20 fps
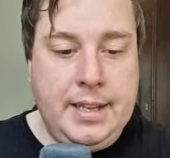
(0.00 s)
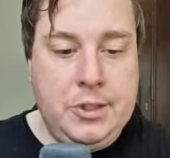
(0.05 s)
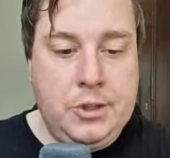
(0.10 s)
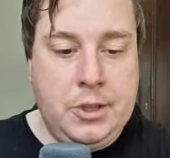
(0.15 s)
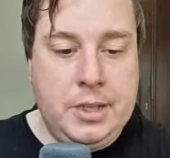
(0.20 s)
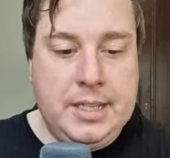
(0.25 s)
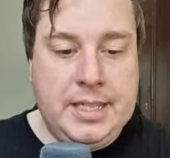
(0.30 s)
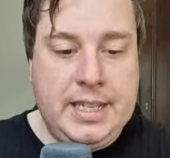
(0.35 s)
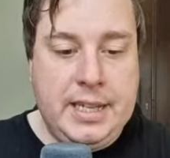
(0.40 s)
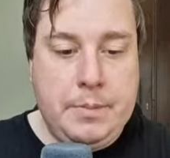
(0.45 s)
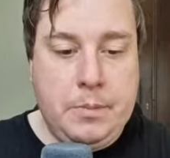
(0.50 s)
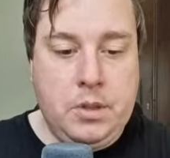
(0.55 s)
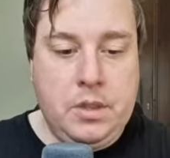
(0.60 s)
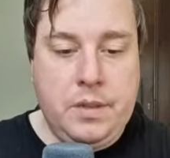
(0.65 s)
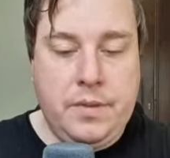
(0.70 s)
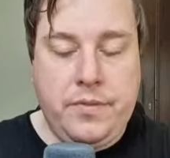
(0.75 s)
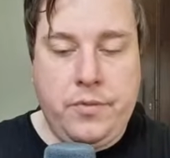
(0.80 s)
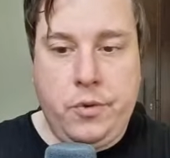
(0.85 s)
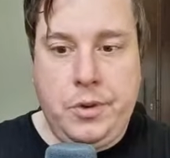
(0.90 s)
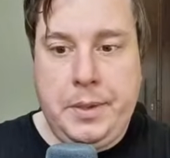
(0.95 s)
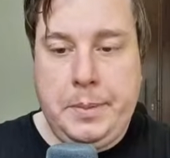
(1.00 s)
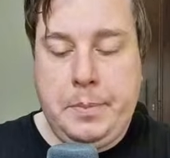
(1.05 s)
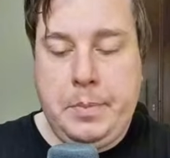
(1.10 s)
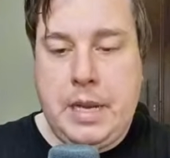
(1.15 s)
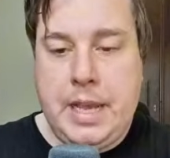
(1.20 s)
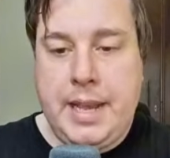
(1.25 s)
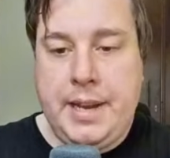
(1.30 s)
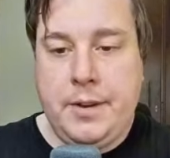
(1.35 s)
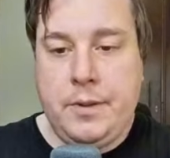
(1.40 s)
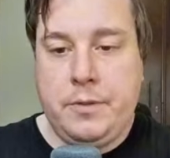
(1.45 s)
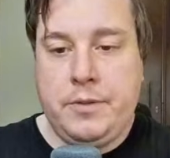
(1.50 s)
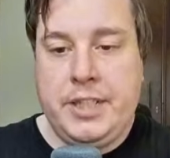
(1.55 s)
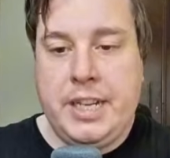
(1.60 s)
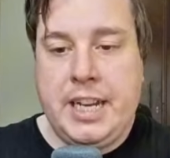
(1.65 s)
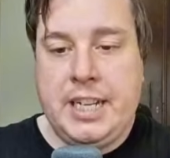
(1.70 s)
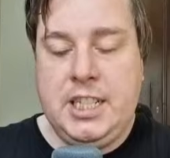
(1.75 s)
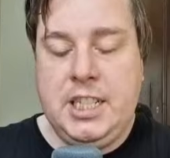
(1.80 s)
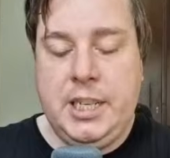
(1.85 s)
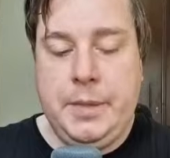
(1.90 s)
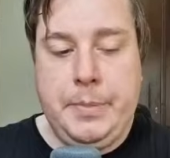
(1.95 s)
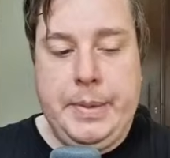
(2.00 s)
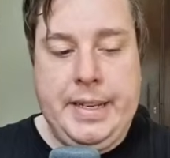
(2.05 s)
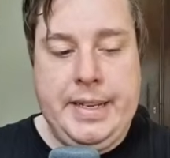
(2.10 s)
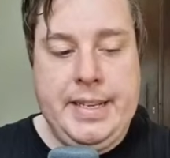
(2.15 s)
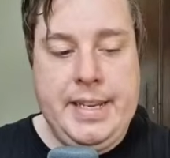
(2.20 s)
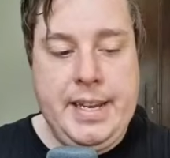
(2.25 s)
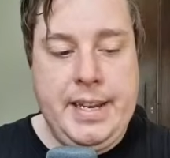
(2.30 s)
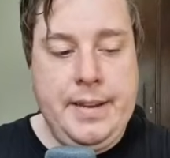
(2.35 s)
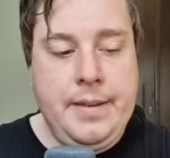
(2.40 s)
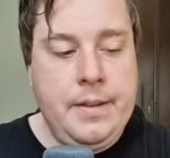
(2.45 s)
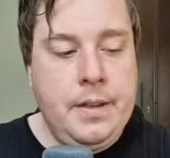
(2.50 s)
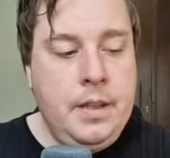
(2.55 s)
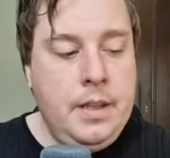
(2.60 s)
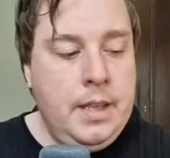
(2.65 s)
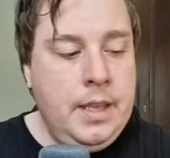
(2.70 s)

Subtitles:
as you can see, I'm on the free plan of ChatGPT.